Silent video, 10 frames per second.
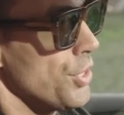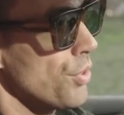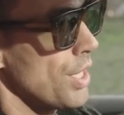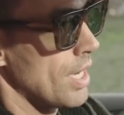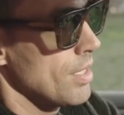
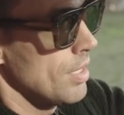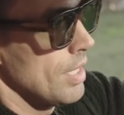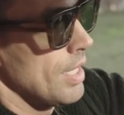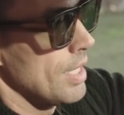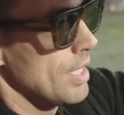You can
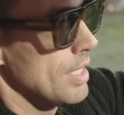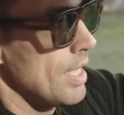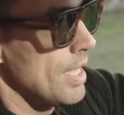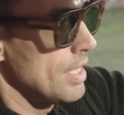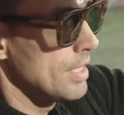
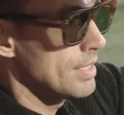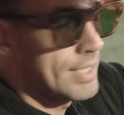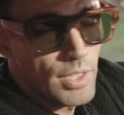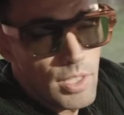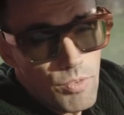
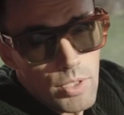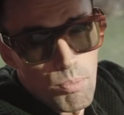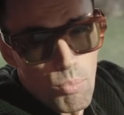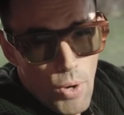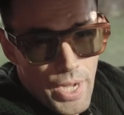set even the
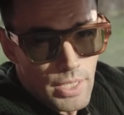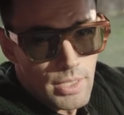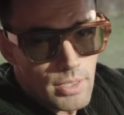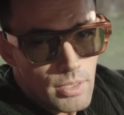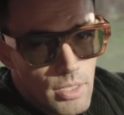
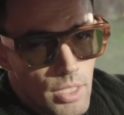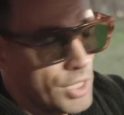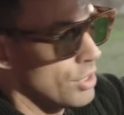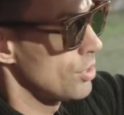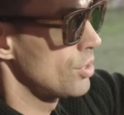brakes
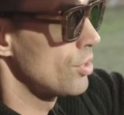in